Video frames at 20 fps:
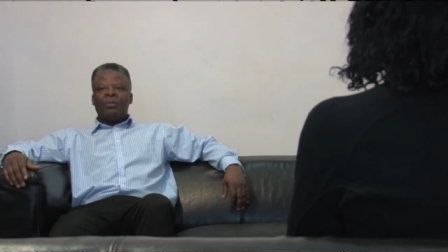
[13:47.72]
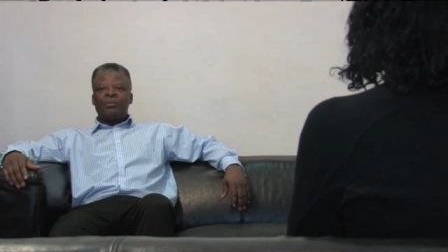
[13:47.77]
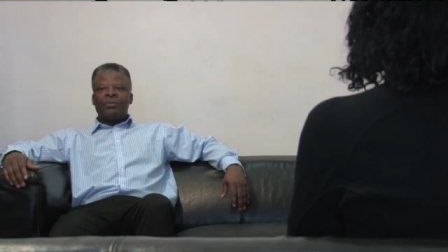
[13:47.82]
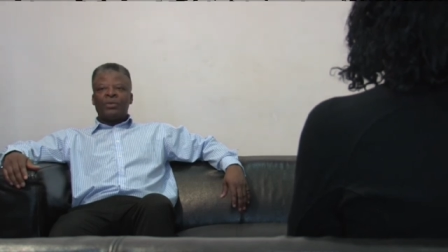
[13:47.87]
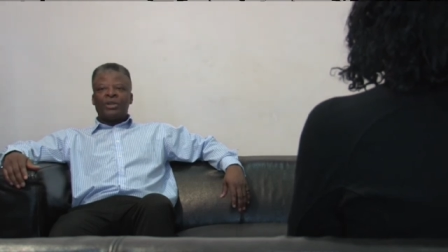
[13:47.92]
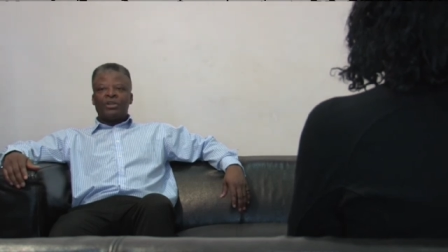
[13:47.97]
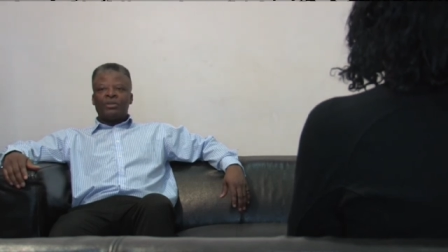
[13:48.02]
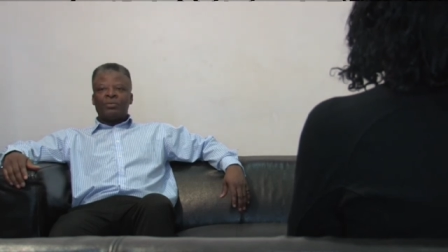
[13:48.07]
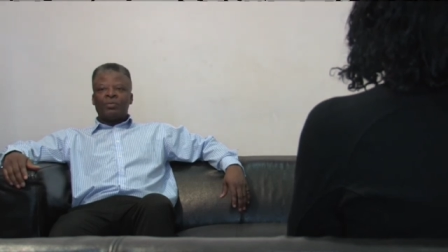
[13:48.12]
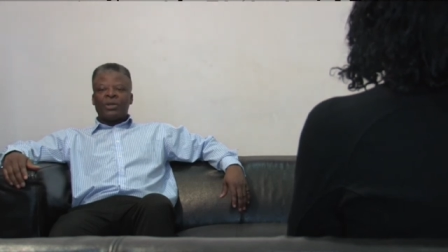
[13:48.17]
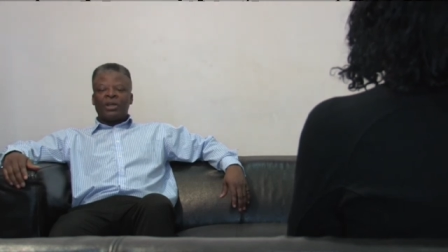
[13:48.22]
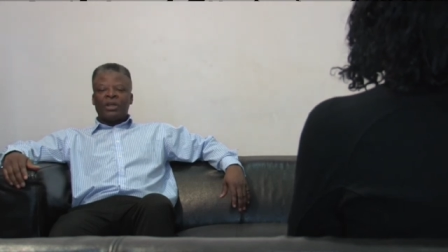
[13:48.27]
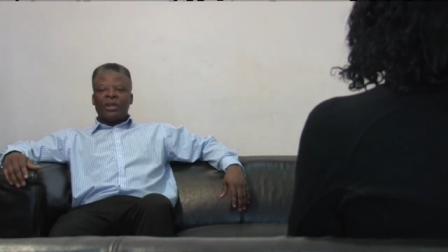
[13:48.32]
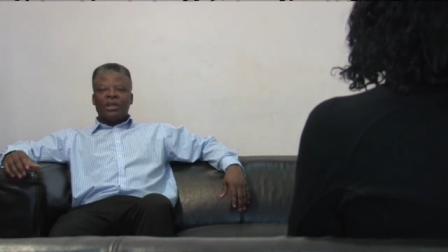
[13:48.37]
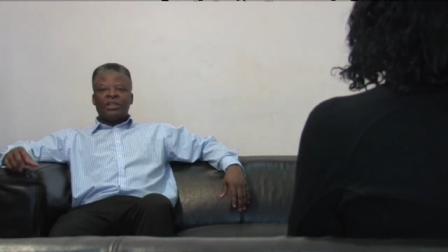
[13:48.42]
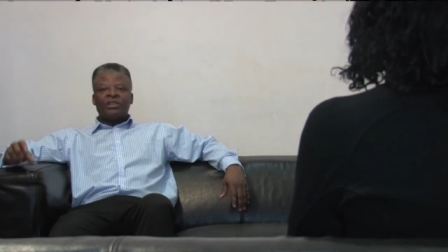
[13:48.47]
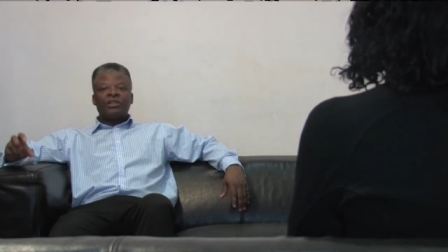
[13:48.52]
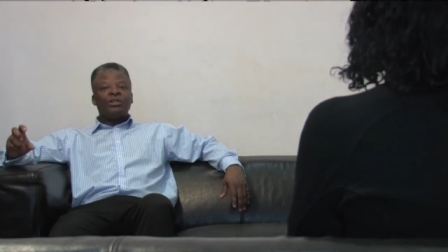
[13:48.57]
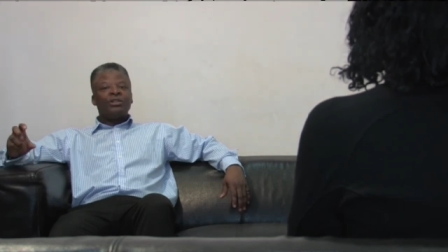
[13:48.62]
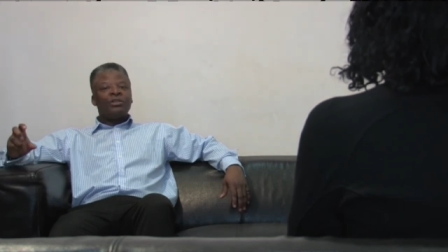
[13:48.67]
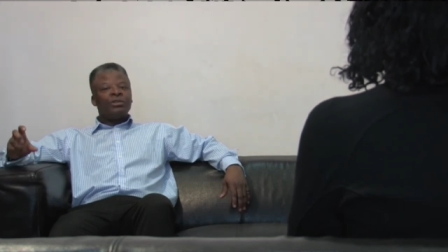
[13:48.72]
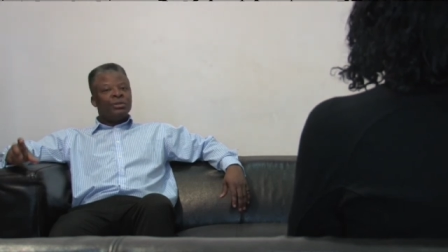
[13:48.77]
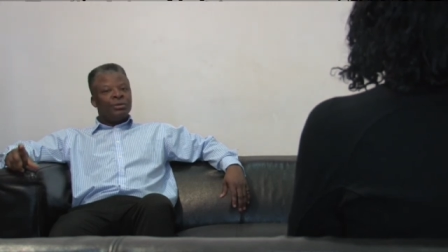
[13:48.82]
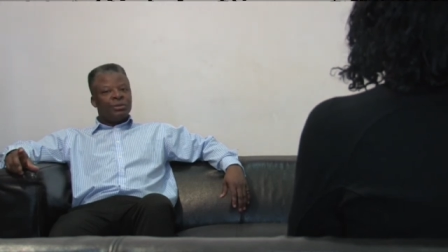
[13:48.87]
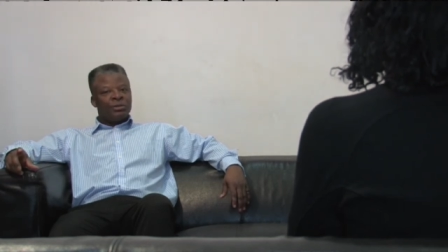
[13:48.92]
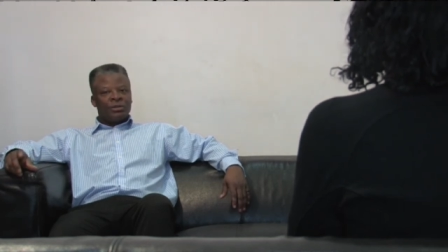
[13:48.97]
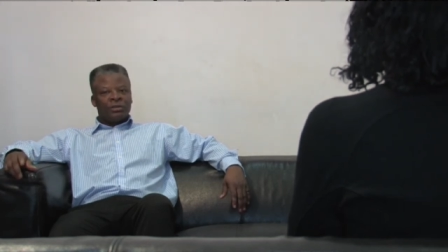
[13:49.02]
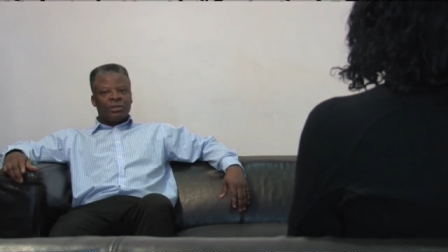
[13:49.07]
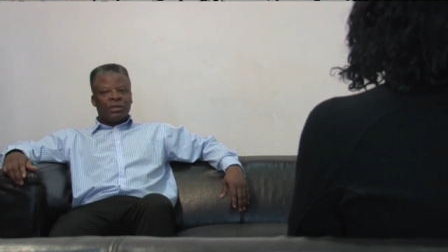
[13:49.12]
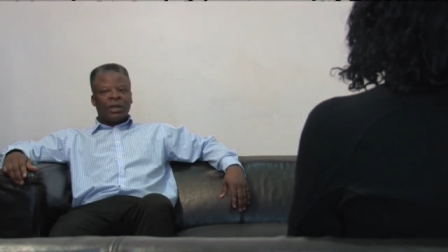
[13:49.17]
which we're going to
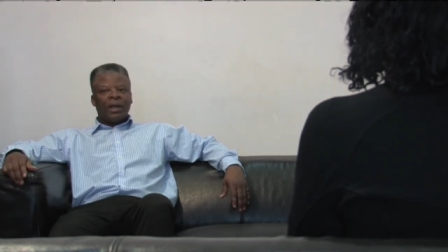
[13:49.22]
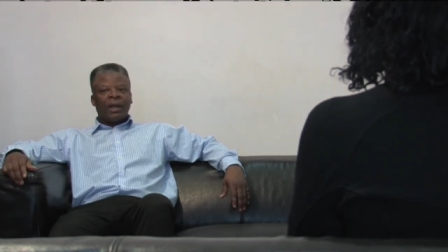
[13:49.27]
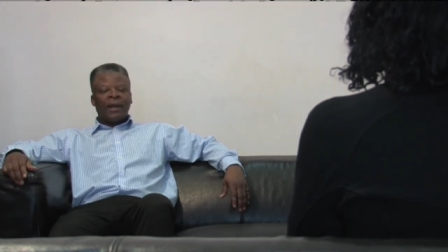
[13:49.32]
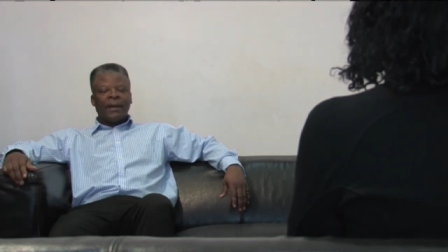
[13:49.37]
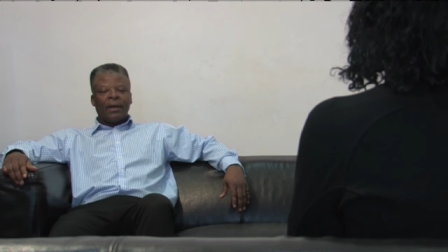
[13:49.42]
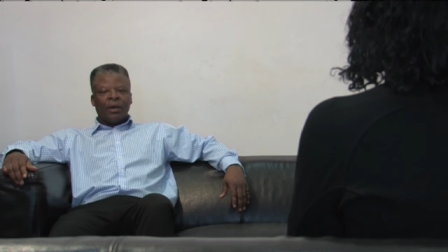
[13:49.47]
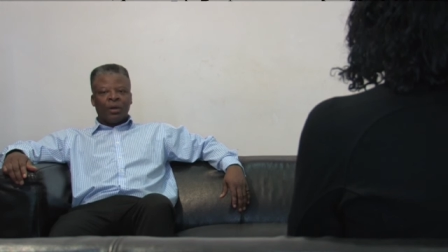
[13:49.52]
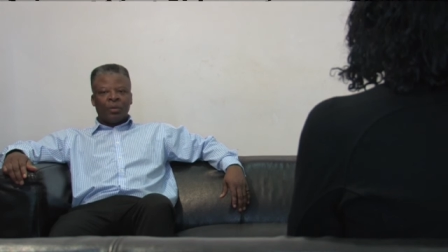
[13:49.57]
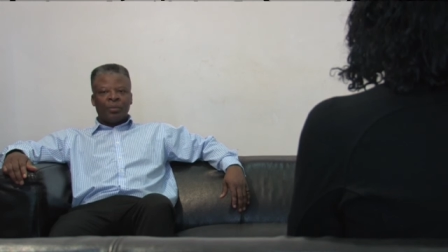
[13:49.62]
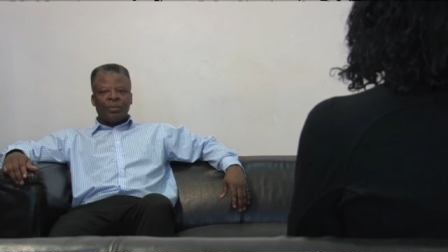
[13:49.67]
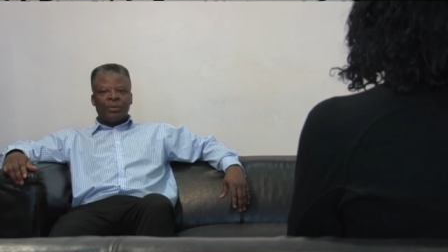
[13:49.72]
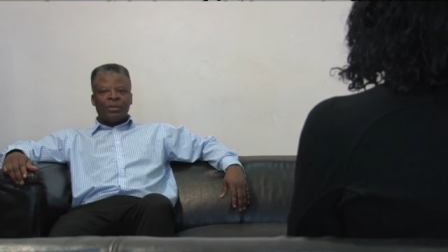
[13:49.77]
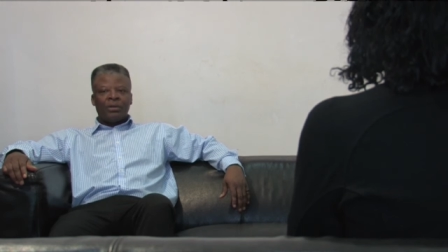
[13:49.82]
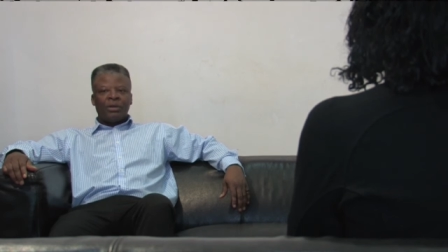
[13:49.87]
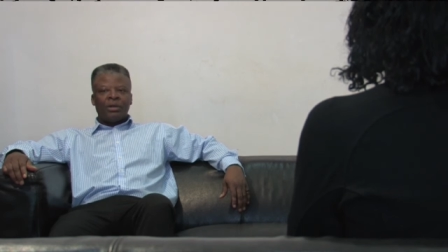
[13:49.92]
use to help